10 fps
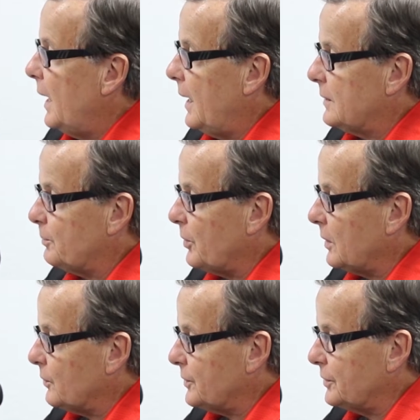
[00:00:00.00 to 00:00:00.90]
as a
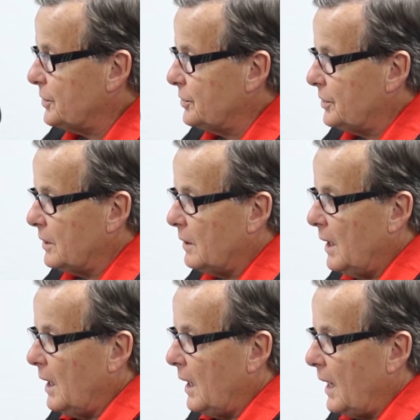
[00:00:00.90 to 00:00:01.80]
product research engineer,
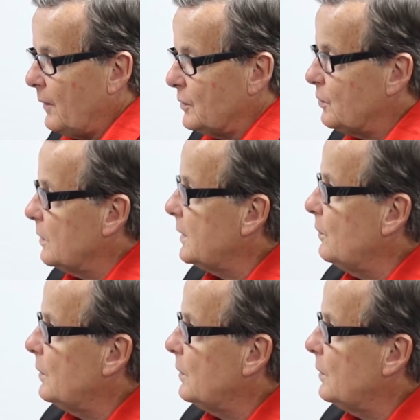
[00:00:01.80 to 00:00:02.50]
I was working